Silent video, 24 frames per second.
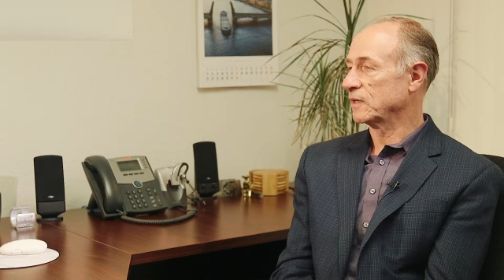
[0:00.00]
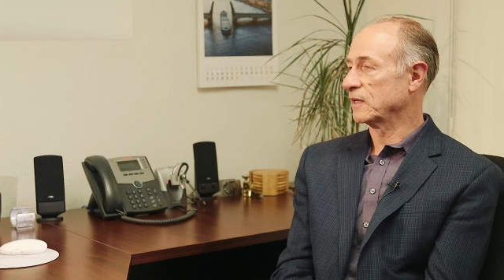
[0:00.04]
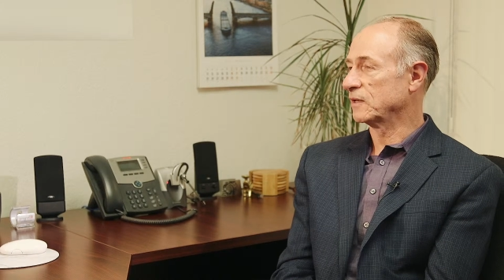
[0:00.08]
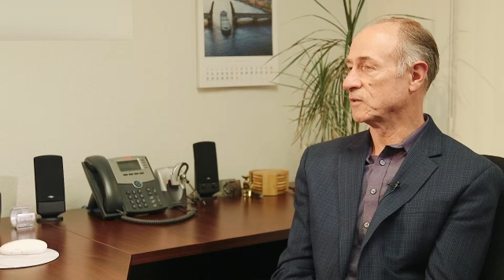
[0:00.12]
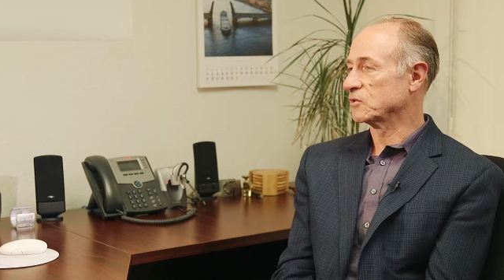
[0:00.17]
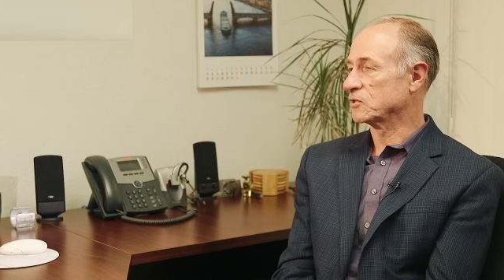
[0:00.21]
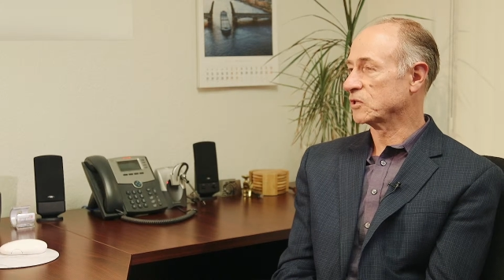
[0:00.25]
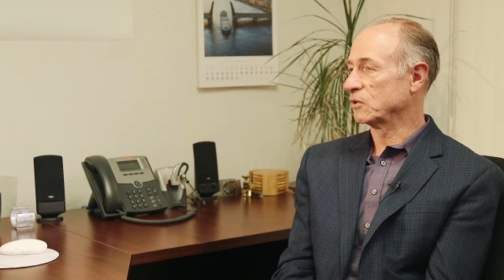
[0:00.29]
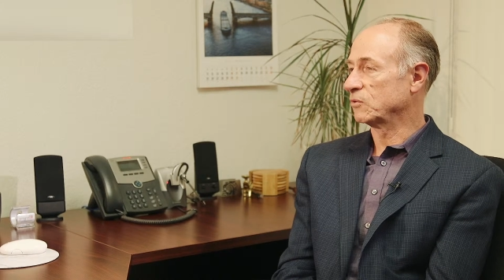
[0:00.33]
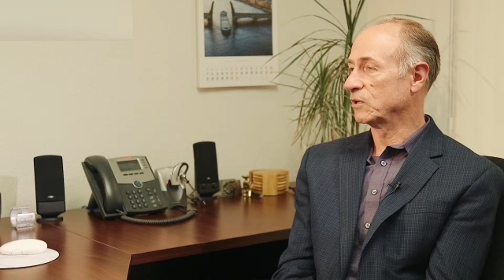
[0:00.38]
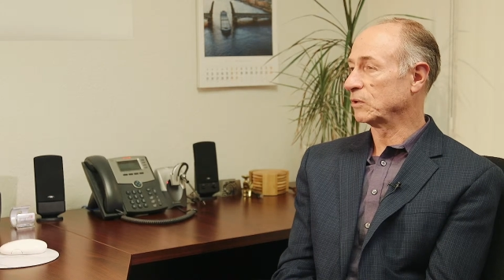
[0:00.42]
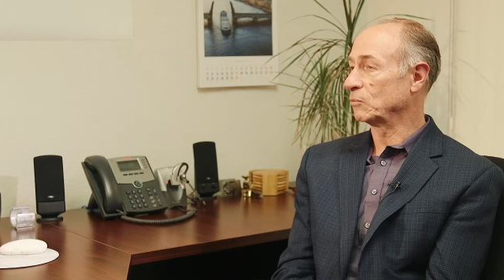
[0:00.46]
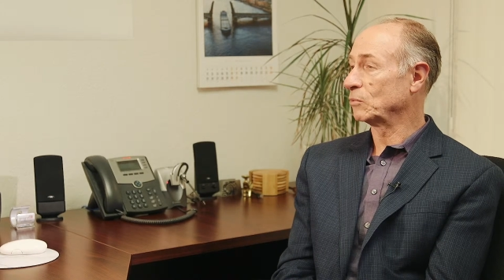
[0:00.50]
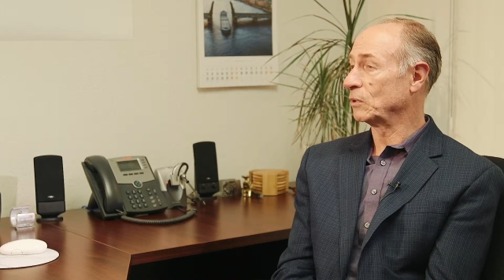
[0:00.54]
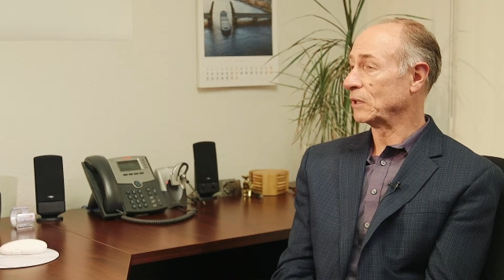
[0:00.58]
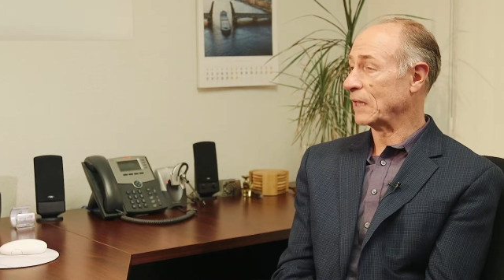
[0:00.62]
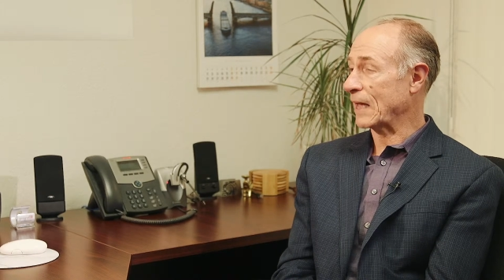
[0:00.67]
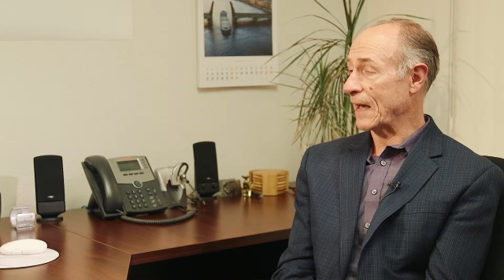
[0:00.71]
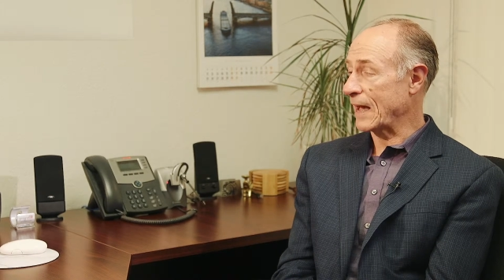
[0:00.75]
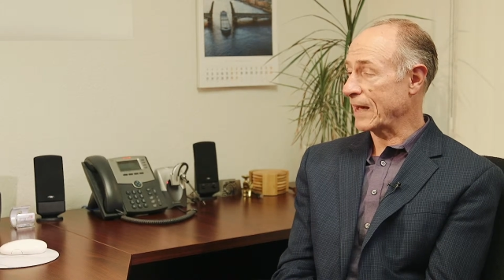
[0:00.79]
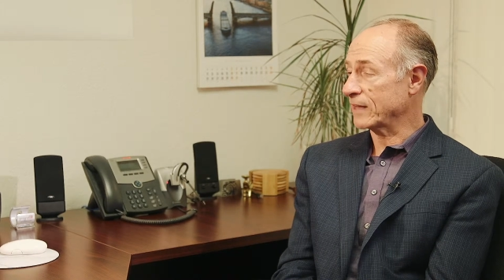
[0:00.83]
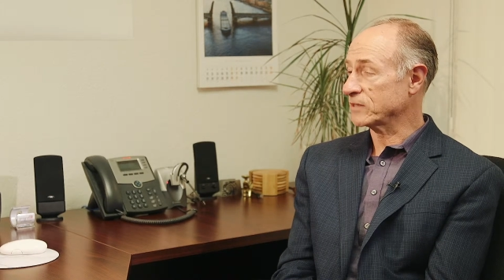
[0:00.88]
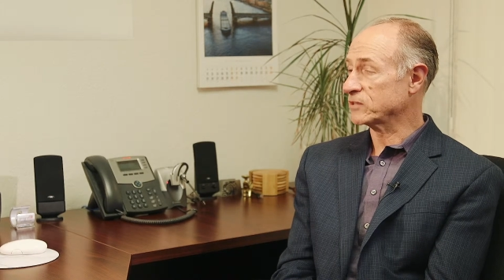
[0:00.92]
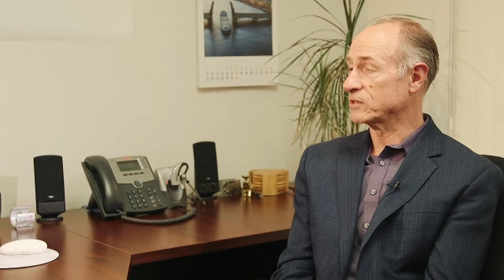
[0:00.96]
and so it
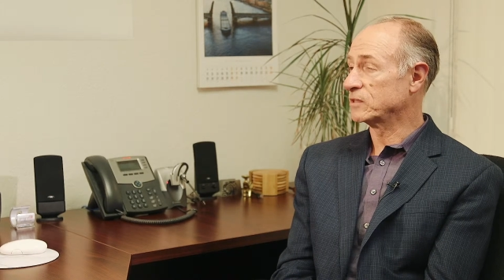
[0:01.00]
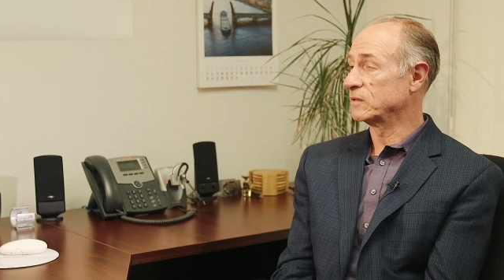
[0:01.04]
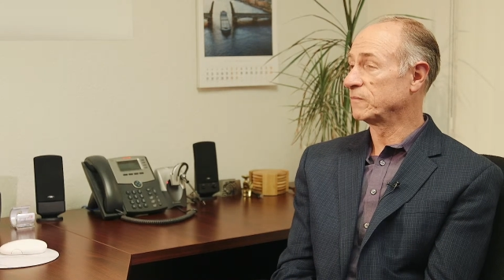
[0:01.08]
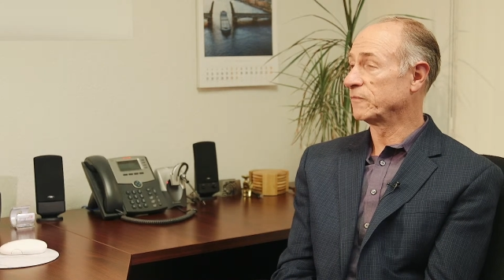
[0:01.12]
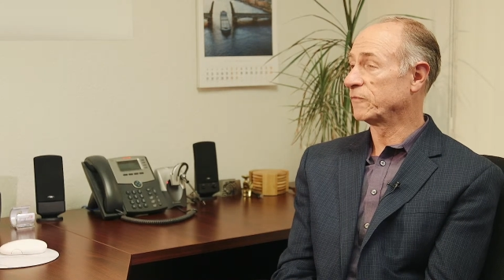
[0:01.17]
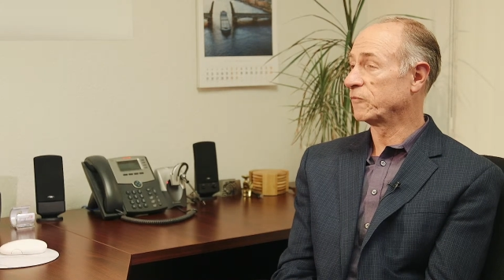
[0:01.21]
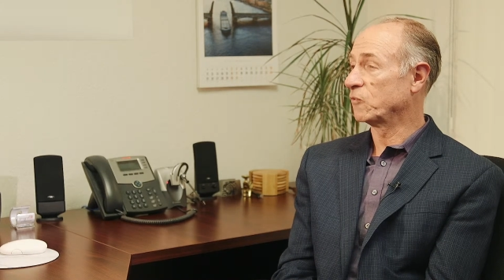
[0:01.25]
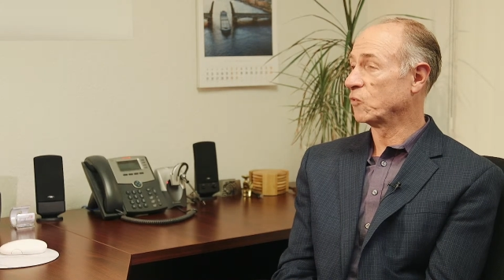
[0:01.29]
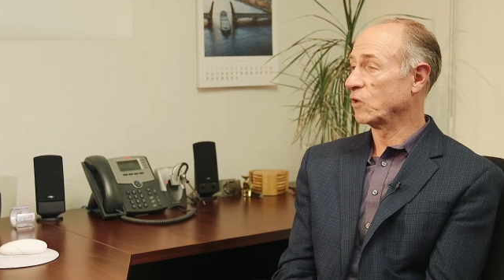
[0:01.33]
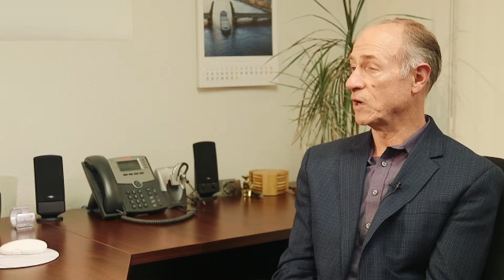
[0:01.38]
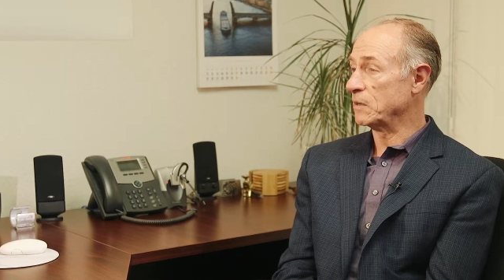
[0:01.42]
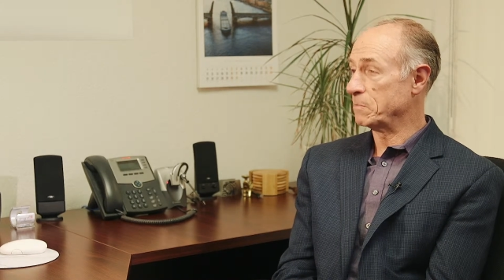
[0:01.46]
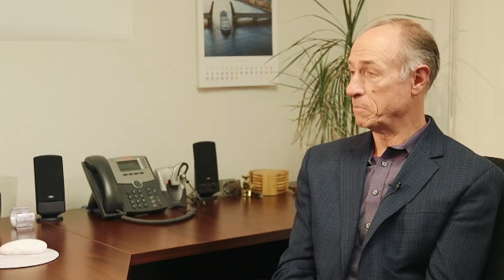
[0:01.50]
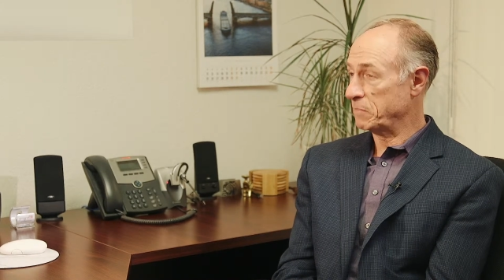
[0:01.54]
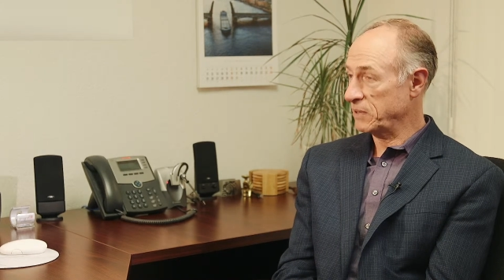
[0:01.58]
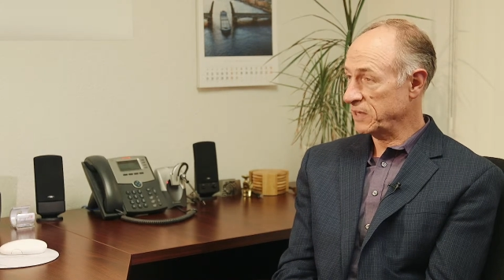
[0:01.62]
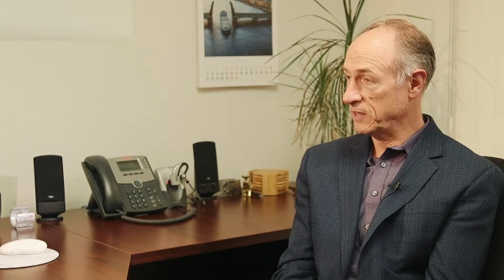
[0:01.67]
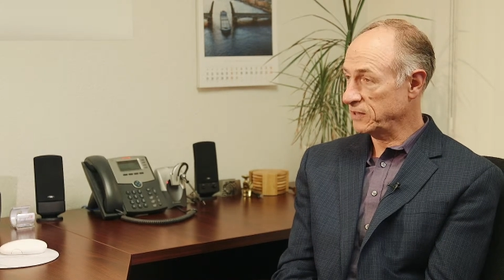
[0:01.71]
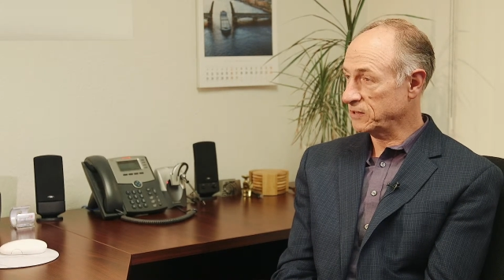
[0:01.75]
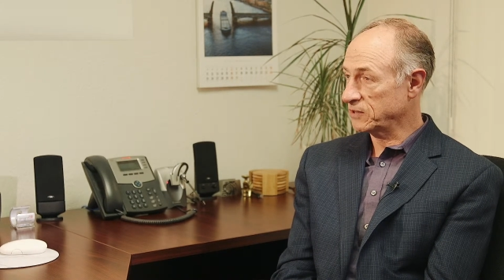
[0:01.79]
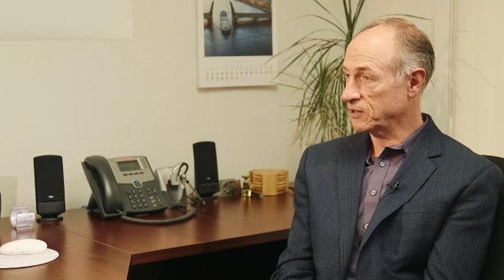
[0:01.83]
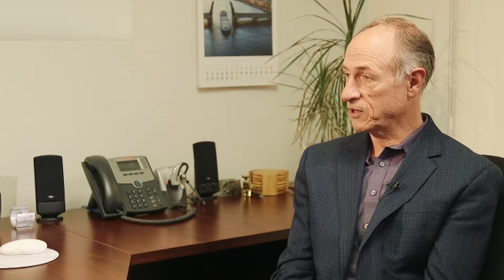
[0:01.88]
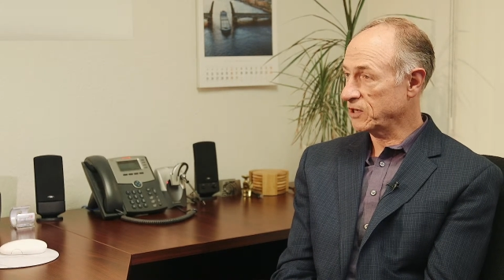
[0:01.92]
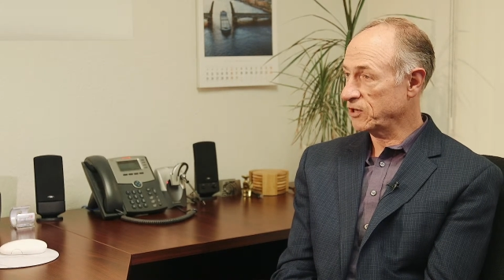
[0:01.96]
will ask them for a
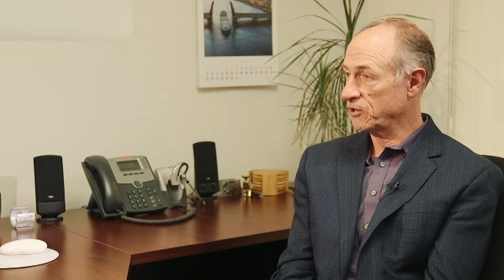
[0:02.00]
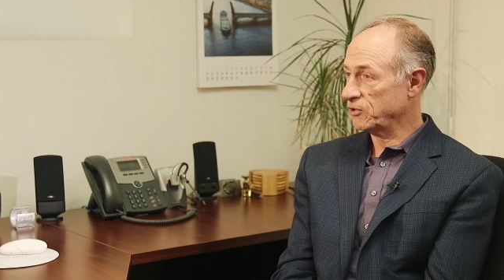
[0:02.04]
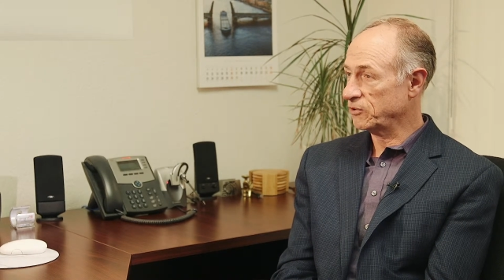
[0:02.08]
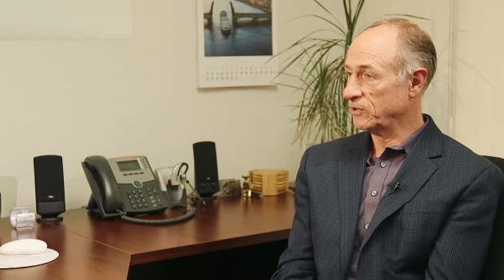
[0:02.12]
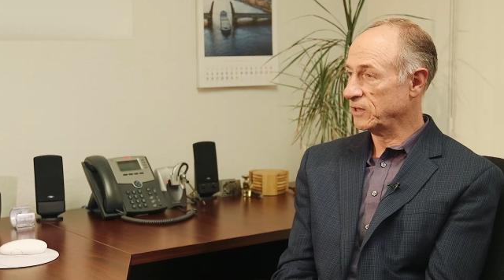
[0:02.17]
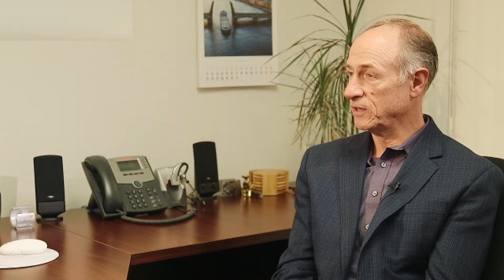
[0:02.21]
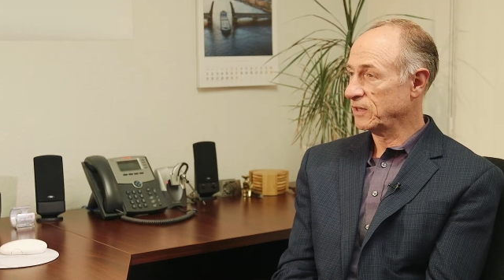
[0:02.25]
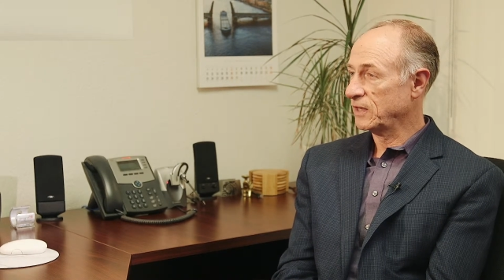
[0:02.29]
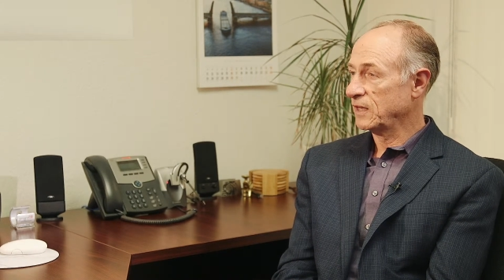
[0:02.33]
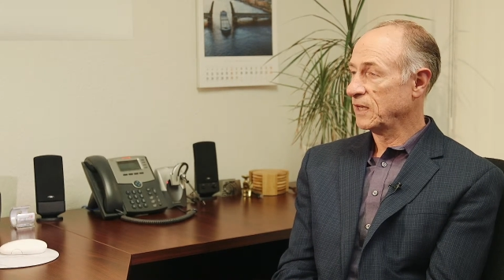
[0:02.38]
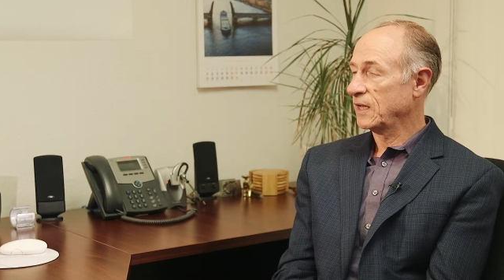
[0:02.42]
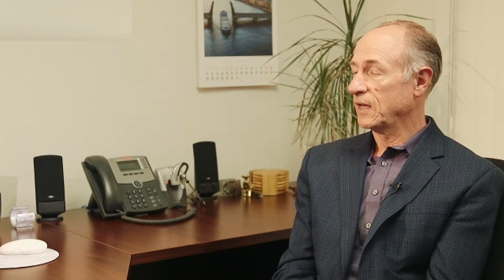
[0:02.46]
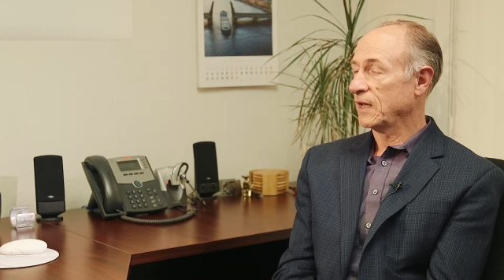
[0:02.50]
PIN code.